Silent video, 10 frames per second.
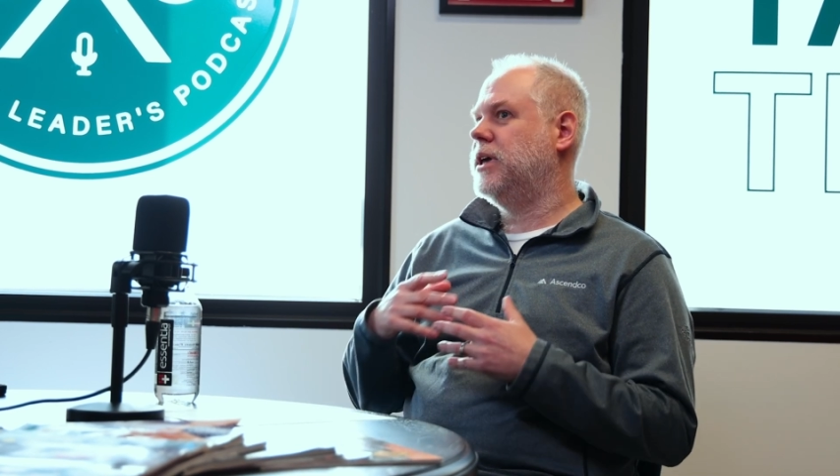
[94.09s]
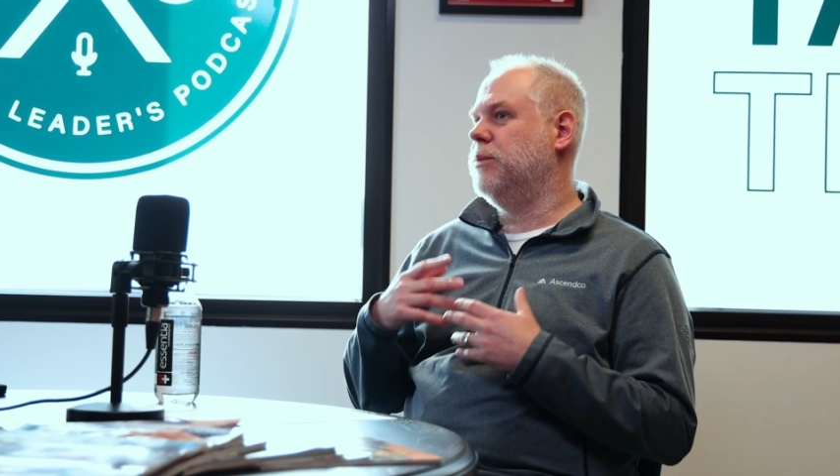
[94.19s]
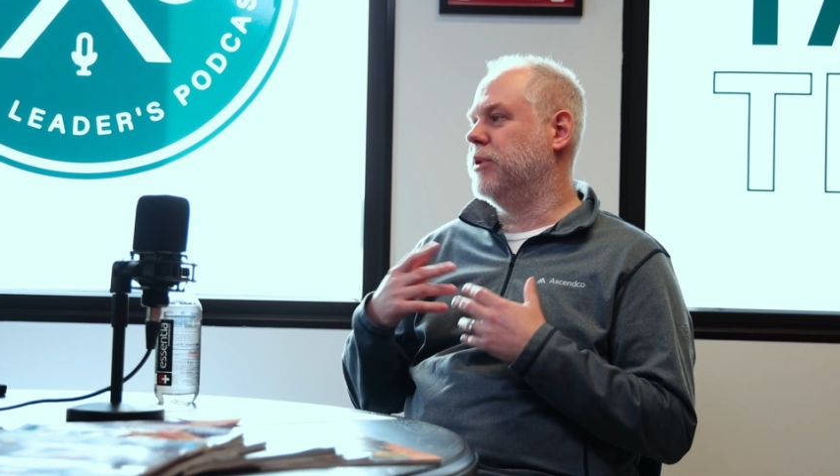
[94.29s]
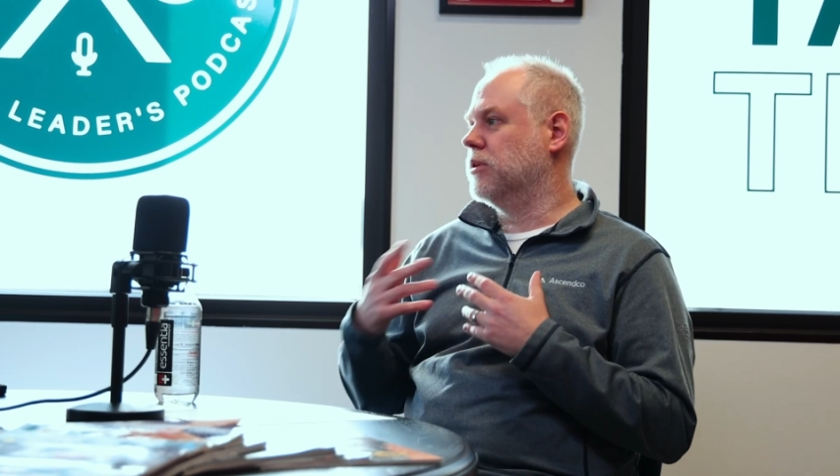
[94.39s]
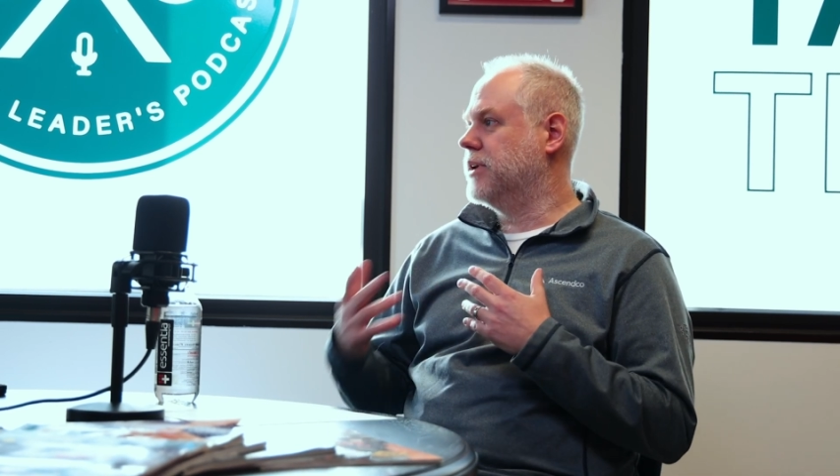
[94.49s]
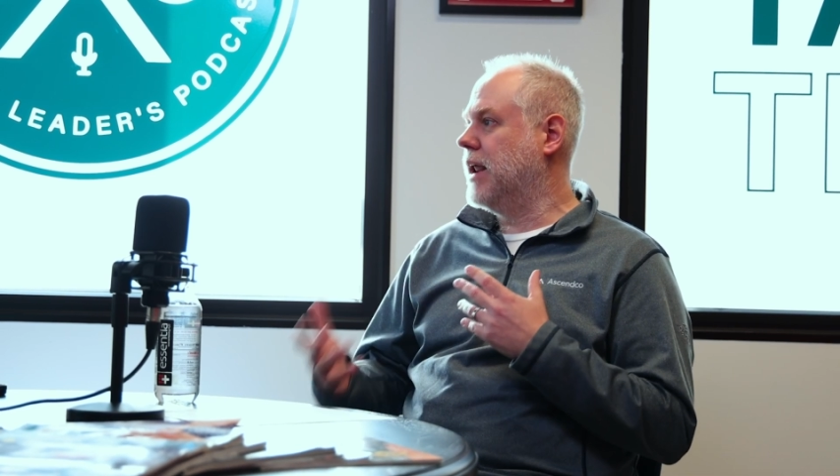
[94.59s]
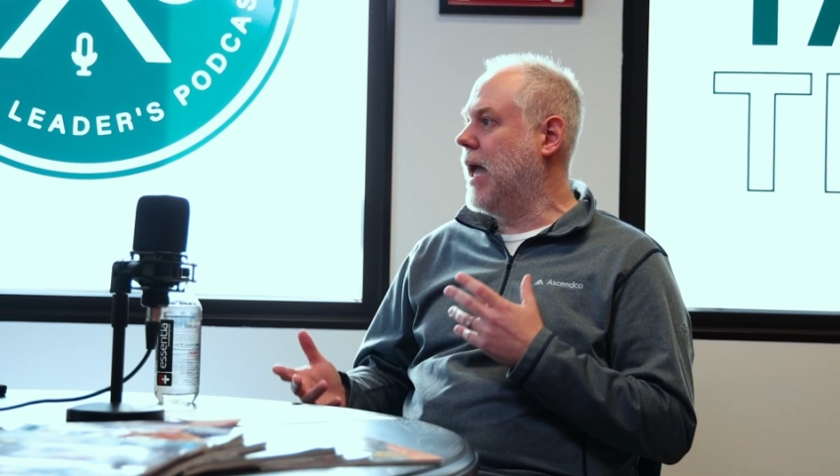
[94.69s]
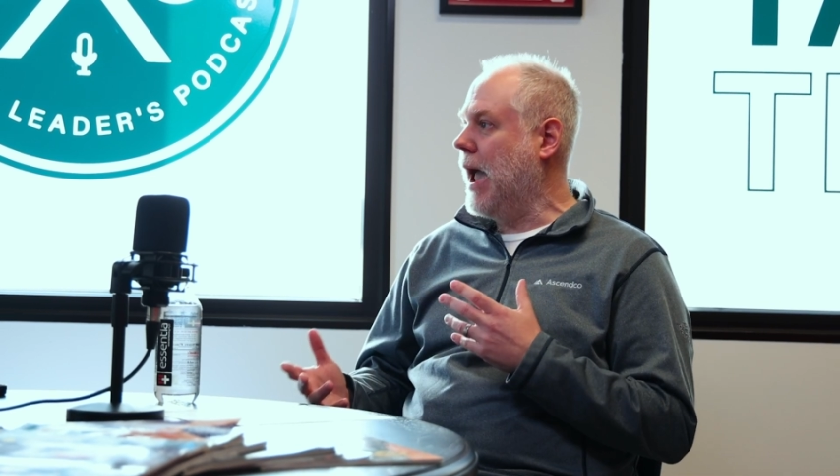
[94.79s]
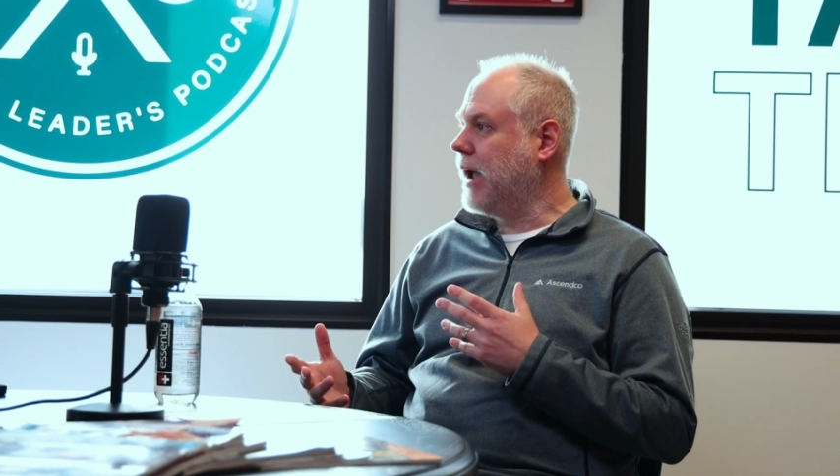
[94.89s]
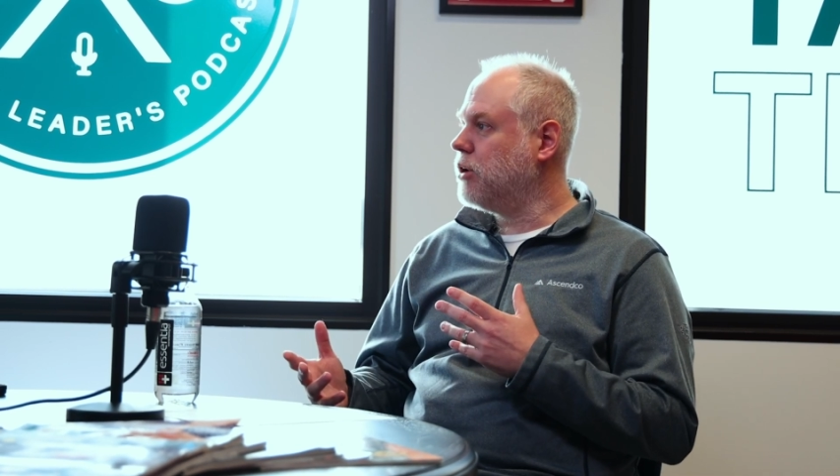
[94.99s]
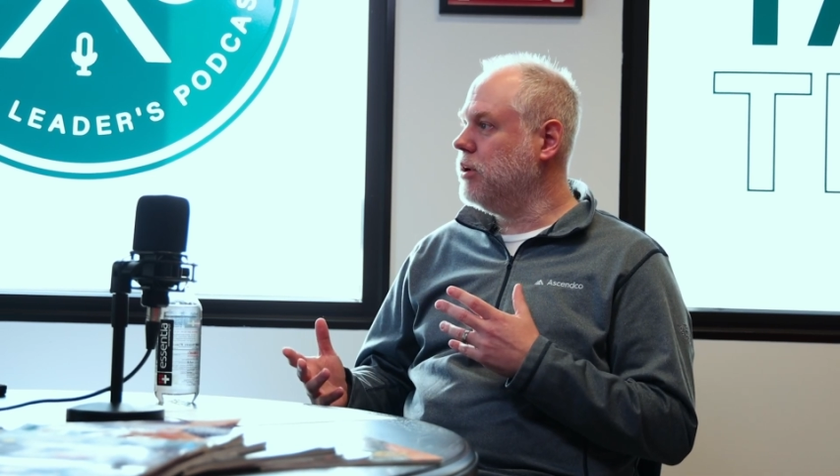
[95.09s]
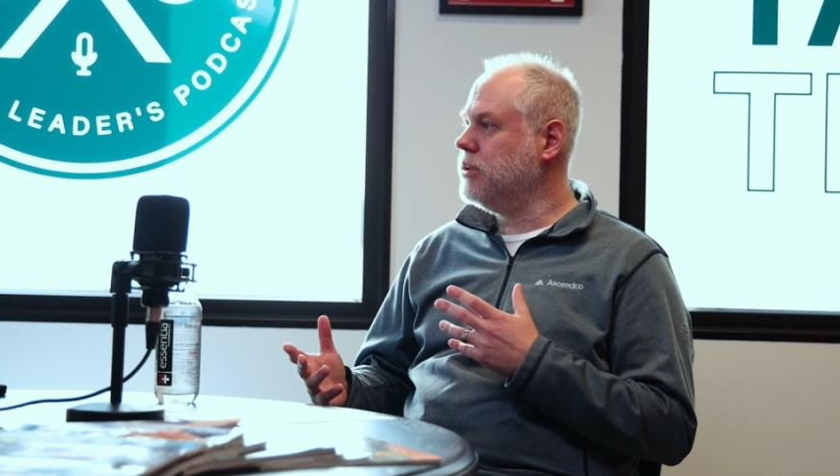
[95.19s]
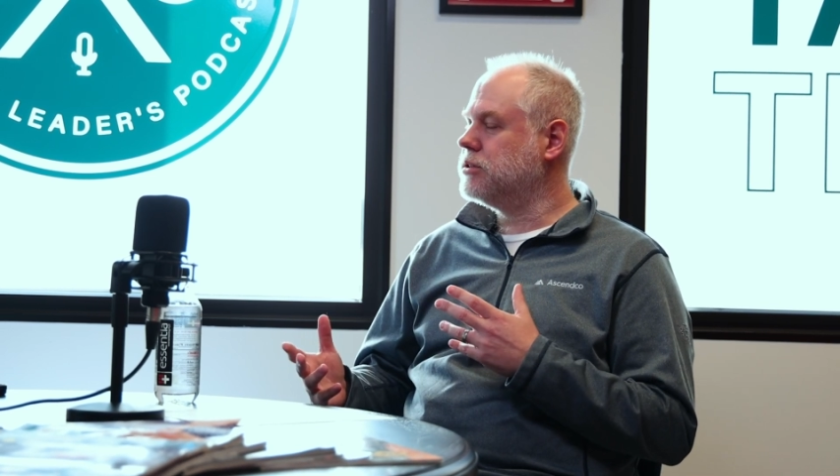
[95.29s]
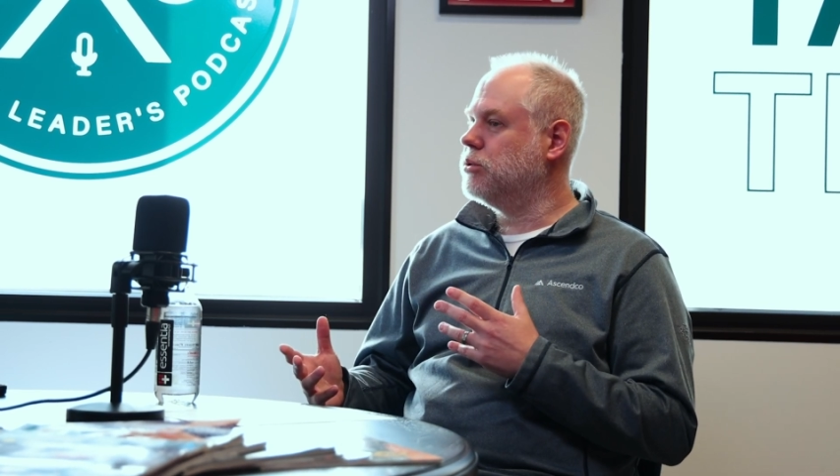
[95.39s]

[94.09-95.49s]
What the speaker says: keeping their data accurate.